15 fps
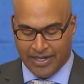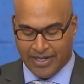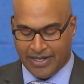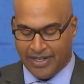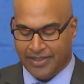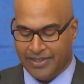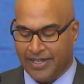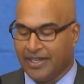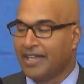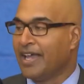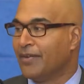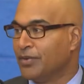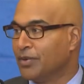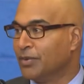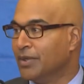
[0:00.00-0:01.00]
and I thank
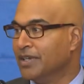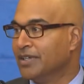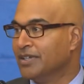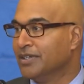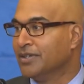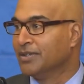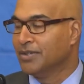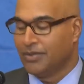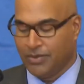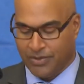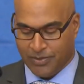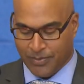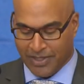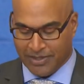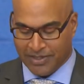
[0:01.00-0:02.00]
everyone who
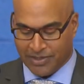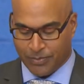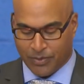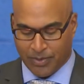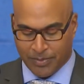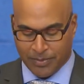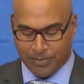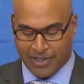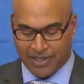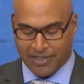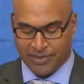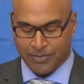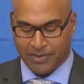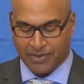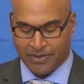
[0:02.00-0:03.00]
has made this appointment
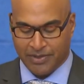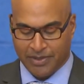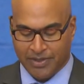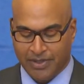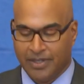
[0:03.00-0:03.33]
possible,